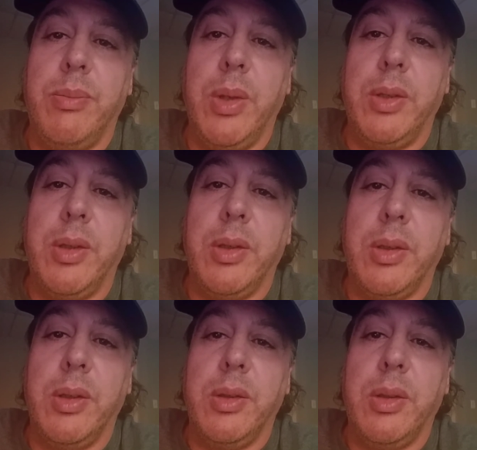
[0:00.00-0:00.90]

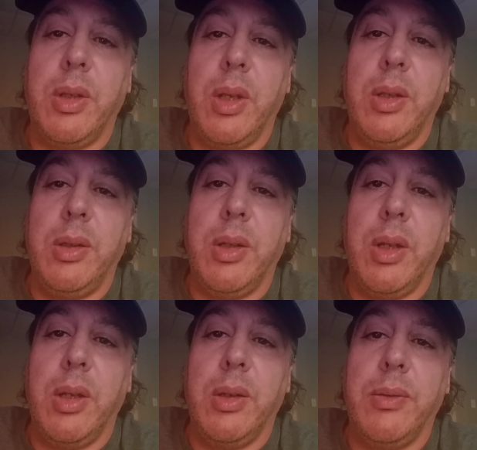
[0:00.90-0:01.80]
businesses and
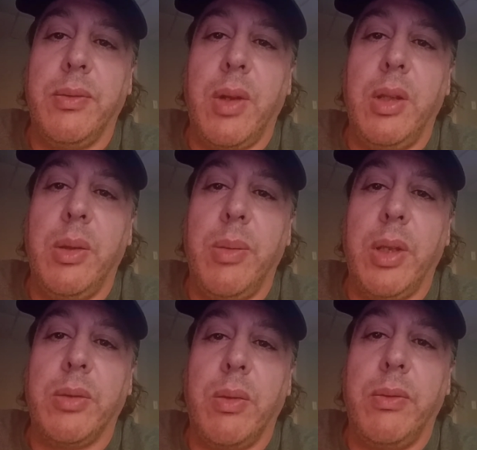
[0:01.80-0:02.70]
find the
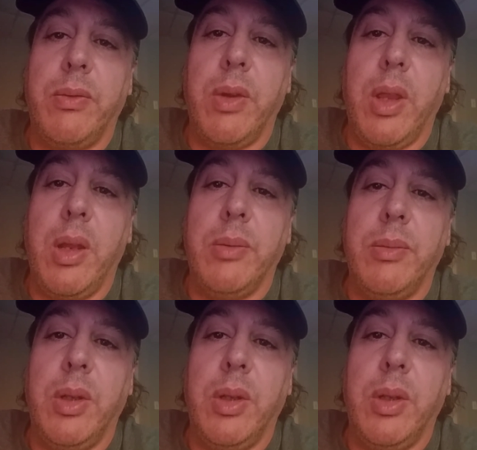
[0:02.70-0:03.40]
best one for them.